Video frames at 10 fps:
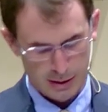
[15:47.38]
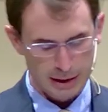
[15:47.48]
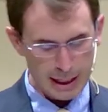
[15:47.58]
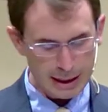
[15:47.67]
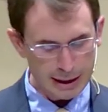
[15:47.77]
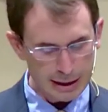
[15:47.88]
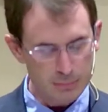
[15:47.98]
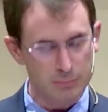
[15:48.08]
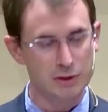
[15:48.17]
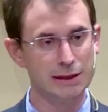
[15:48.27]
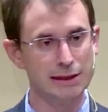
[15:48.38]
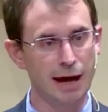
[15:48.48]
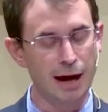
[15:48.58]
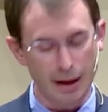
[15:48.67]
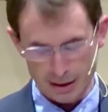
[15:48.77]
let him
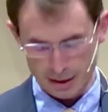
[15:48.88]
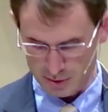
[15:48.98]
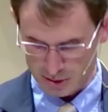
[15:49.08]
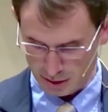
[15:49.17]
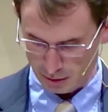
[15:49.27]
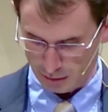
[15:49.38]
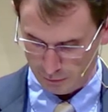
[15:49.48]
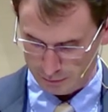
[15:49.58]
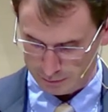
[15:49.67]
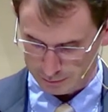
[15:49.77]
deny himself.